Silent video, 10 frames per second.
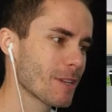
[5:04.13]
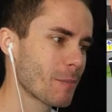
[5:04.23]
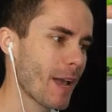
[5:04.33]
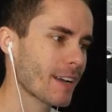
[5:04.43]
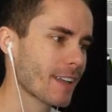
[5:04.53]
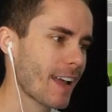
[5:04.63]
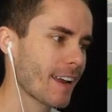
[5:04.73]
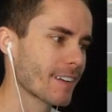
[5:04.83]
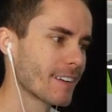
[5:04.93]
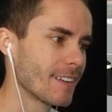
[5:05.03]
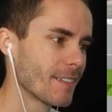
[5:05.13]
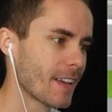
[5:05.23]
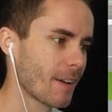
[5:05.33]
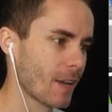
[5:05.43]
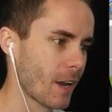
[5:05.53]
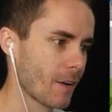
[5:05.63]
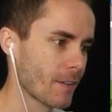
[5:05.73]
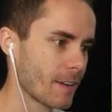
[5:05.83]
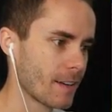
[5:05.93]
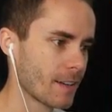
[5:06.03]
him on the back of the head. There we go.
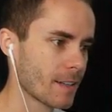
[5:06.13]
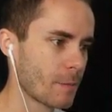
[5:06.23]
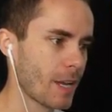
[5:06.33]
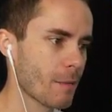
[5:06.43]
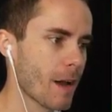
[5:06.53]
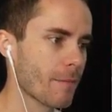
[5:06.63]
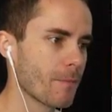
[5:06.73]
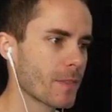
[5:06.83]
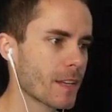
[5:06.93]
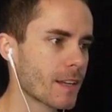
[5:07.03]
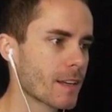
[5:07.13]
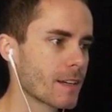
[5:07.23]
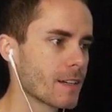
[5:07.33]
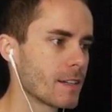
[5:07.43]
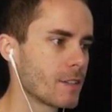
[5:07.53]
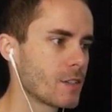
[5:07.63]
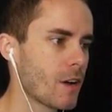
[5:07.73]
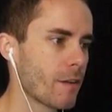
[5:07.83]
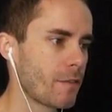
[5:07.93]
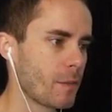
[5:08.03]
Pick him up.
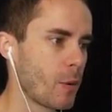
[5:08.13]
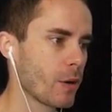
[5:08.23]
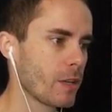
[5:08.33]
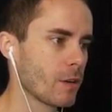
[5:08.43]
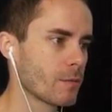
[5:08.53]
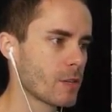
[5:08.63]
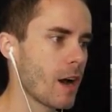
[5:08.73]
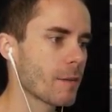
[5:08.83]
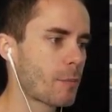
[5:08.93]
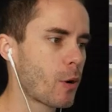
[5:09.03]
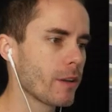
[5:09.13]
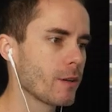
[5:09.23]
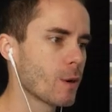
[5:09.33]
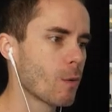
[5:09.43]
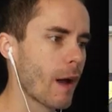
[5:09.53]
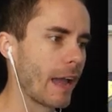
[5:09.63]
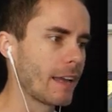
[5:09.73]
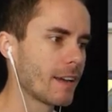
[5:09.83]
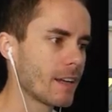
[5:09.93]
Time for put you. Time to put you away.